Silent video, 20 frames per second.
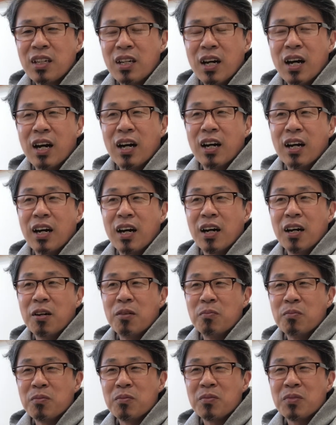
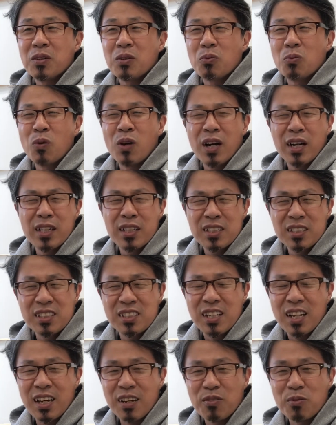Um, why is
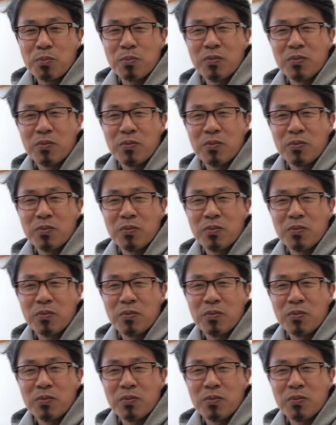that?